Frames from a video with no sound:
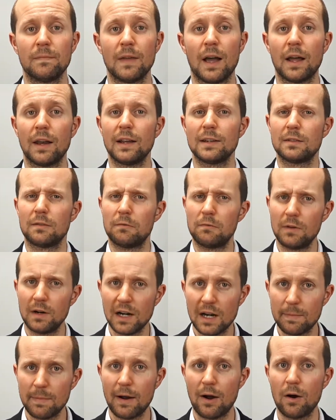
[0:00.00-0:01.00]
And that's a
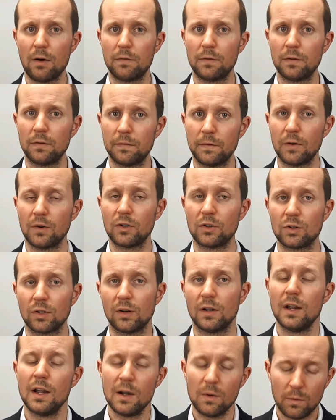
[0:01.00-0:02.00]
really powerful
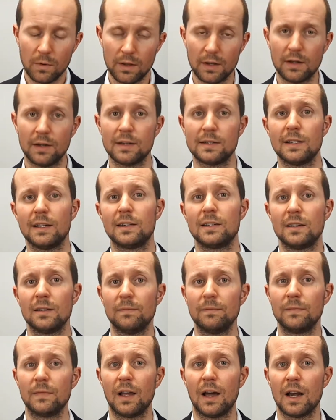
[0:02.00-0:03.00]
function within the
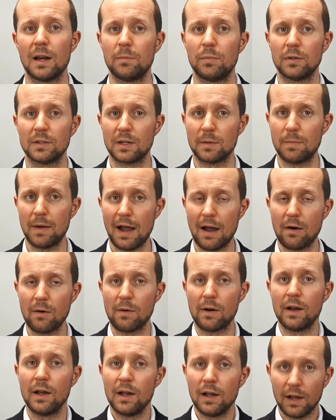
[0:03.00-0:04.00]
system, and it puts the
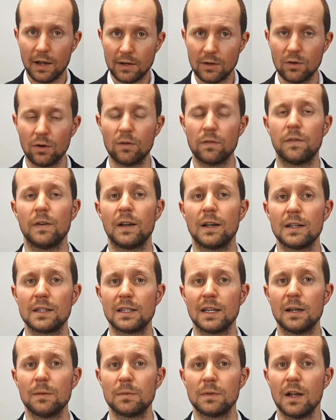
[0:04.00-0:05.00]
power at your
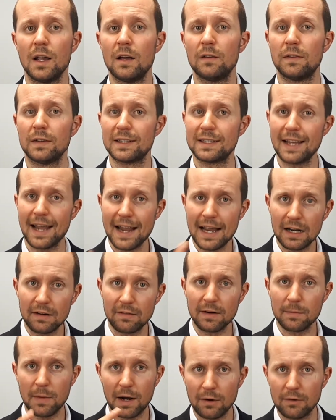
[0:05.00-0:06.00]
fingertips for
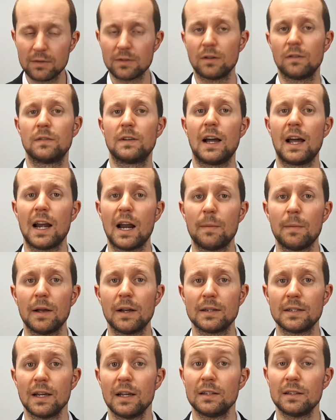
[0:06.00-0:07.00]
tailoring Microsoft
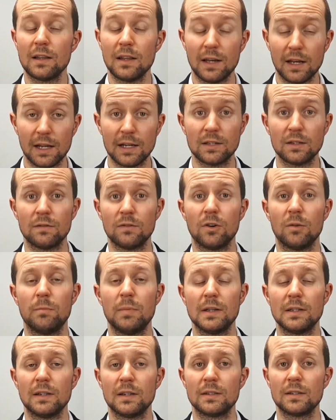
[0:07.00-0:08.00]
Dynamics to the needs of your
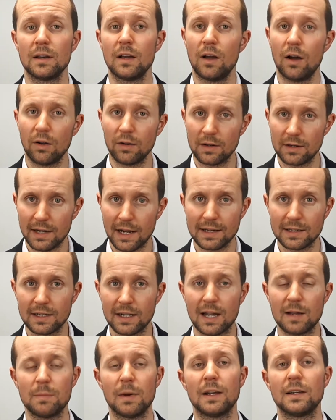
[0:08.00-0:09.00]
business on a
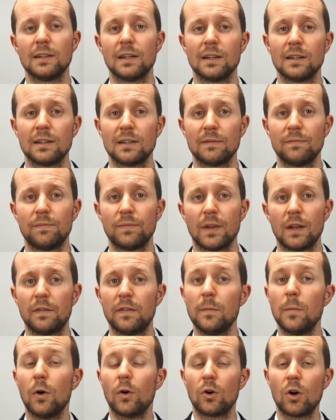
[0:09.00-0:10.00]
day-to-day basis.
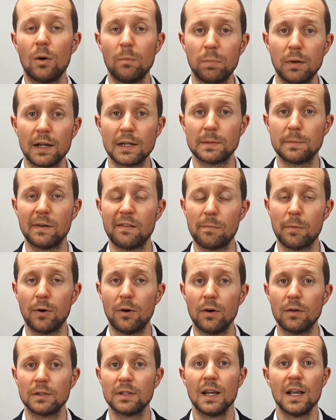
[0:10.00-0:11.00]
For more complex
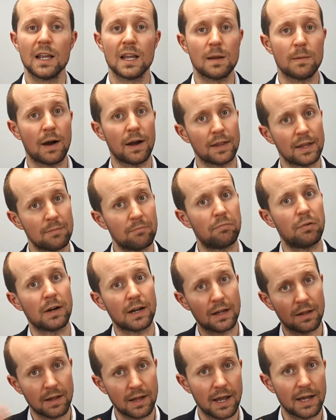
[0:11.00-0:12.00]
reports, you might then bring
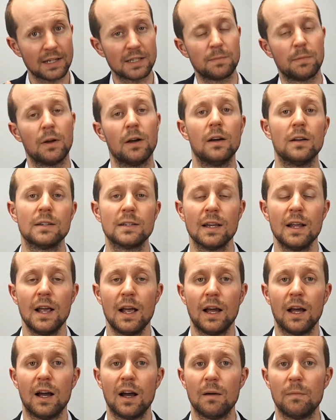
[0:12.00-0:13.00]
in the experts
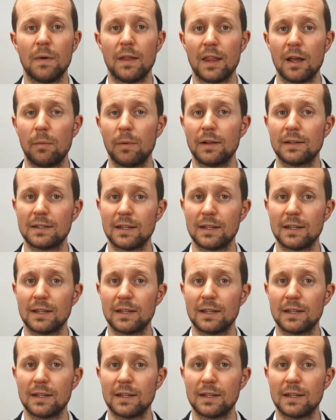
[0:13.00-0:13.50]
and they'll be able